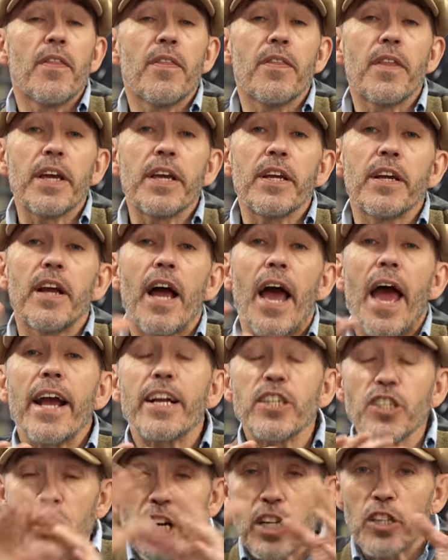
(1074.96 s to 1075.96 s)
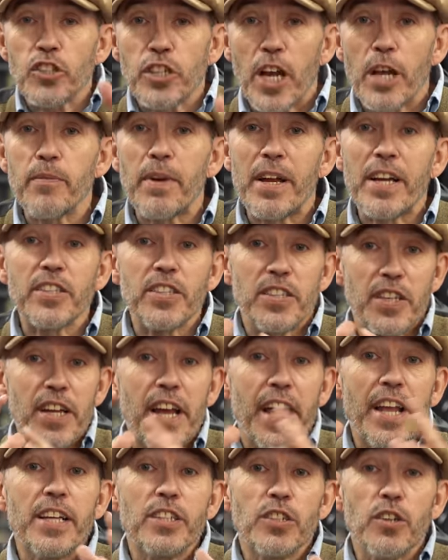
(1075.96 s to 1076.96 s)
The eggshell shape is,
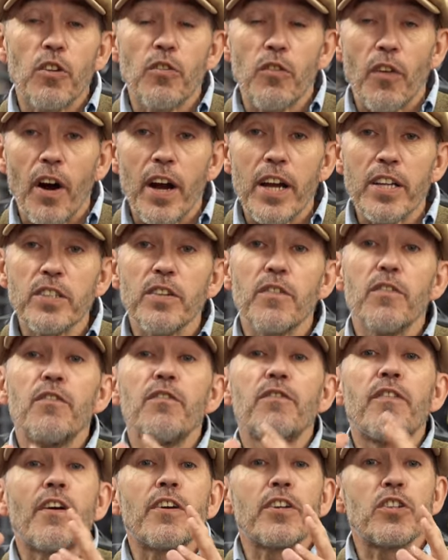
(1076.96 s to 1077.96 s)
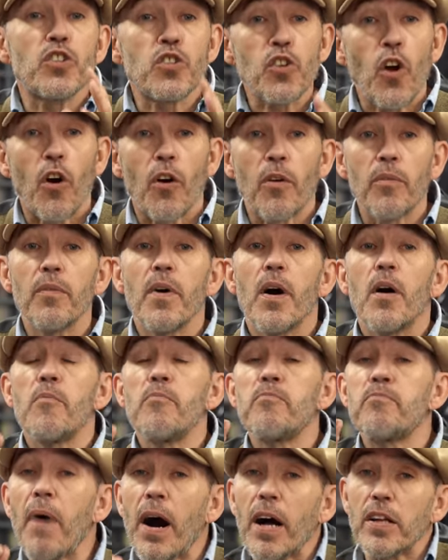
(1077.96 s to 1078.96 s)
in its own right, very strong,
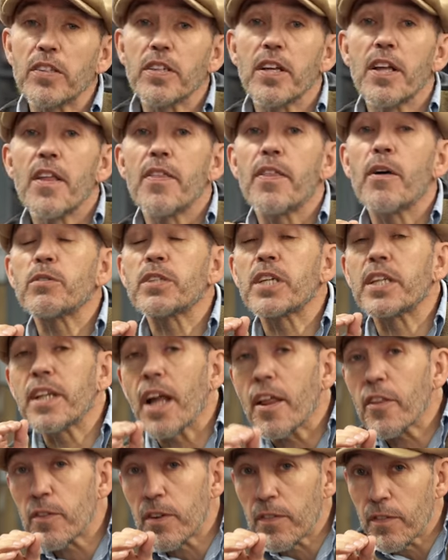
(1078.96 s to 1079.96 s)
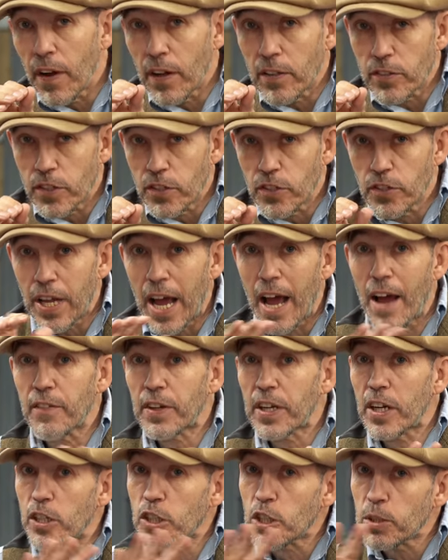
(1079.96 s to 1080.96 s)
but there was another advantage to
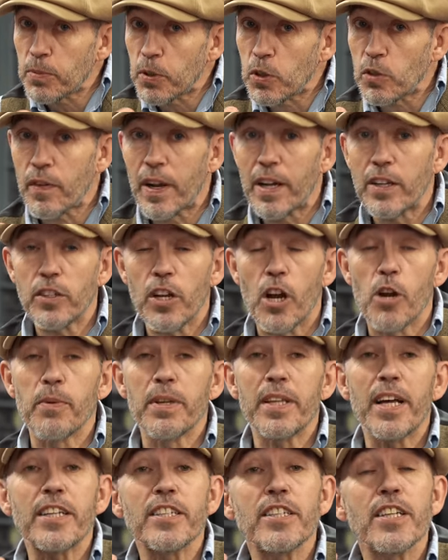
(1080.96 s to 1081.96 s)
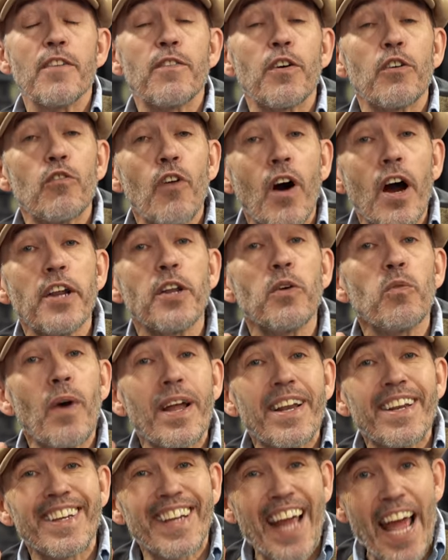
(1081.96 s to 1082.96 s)
having a smooth, round dome, and that is if a rider
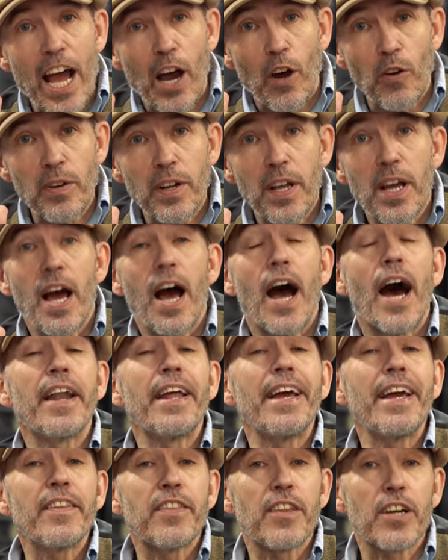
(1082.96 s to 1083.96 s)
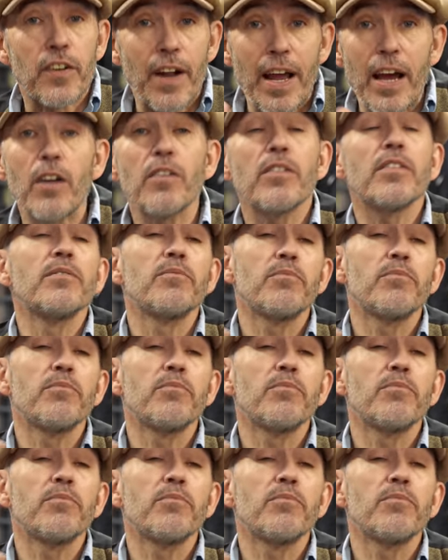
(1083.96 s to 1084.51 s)
went down and hit the ground,